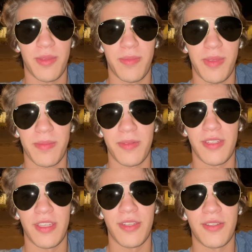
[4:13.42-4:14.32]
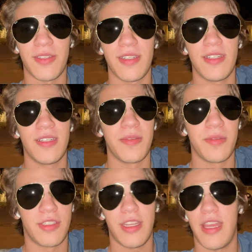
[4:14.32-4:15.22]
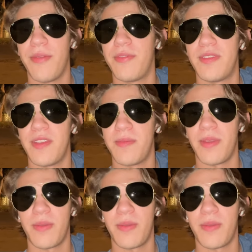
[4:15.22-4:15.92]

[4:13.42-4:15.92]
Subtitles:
people here, which they have received me